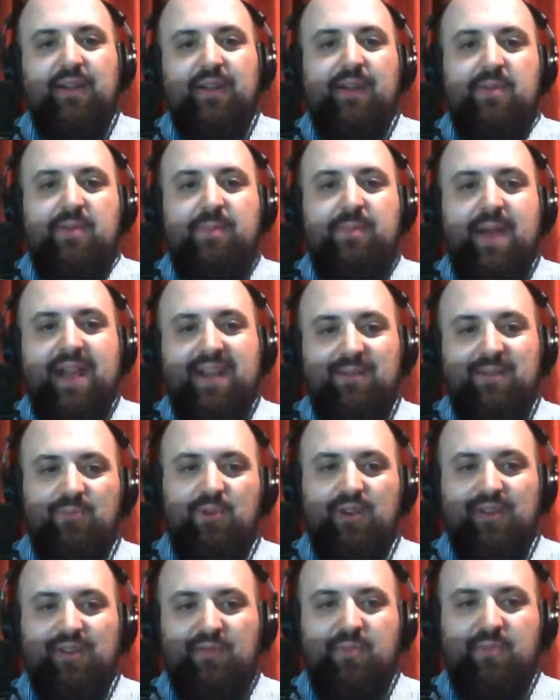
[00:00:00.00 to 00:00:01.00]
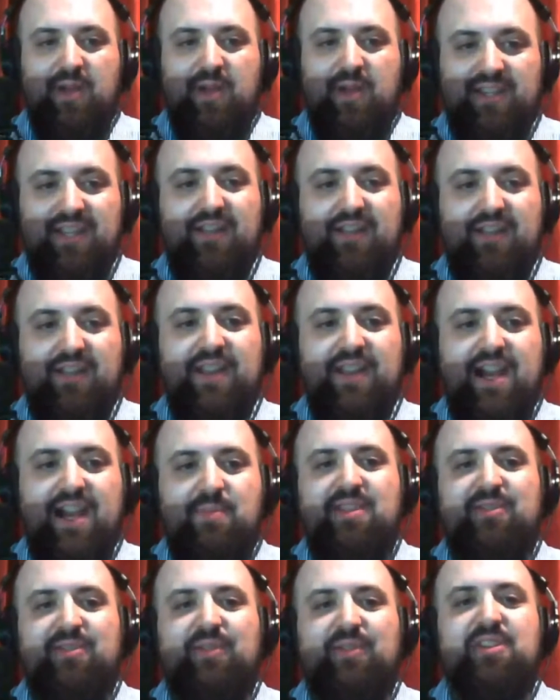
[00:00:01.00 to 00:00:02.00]
I've been back in Brooklyn for about a year
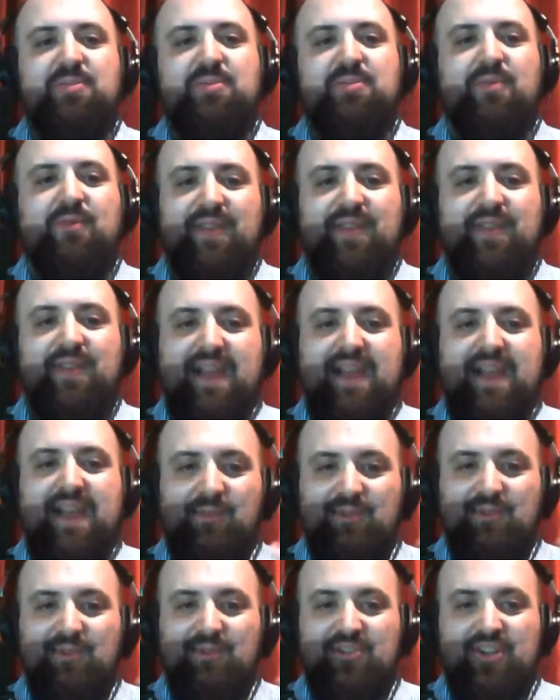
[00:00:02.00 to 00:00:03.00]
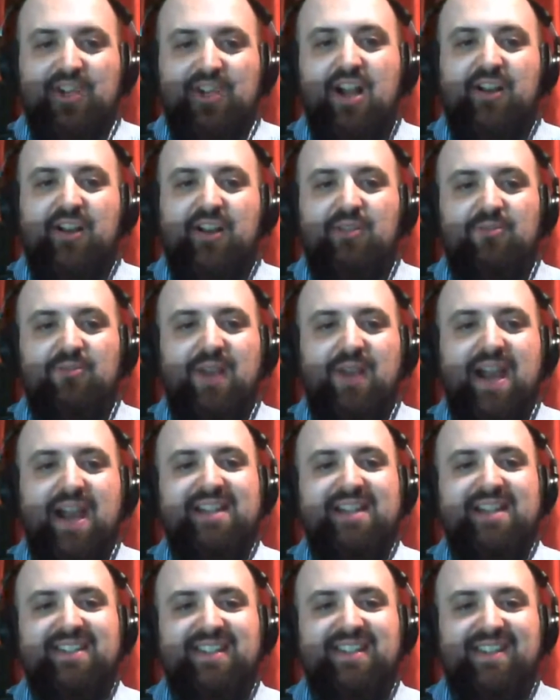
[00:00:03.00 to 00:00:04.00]
now, but the 3 years before that were in Chicago,
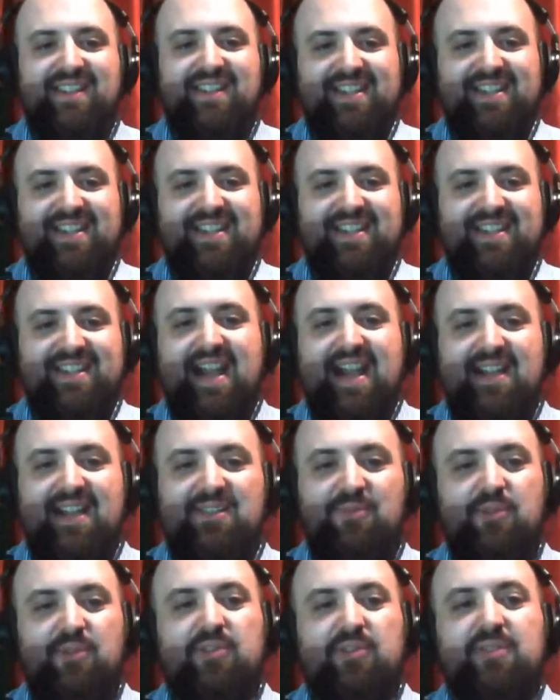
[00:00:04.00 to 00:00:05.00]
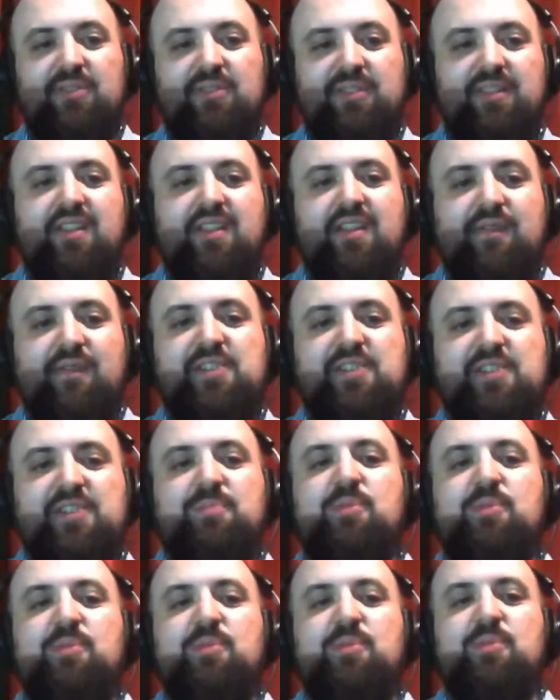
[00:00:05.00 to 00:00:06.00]
right in the exact world of
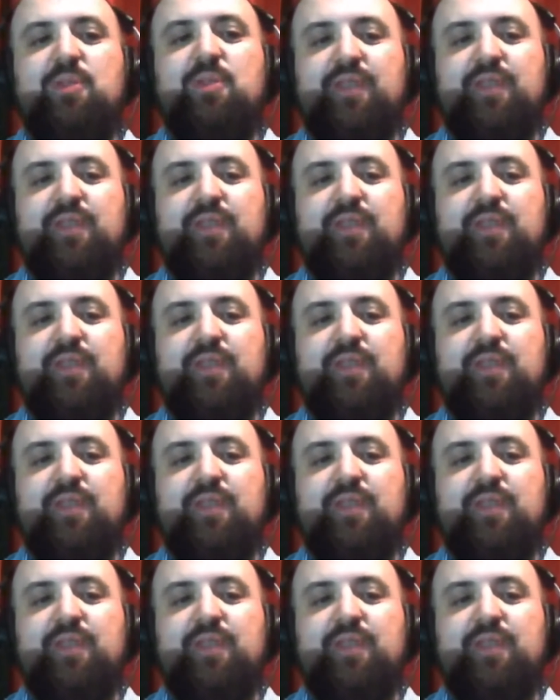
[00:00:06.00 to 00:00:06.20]
this movie.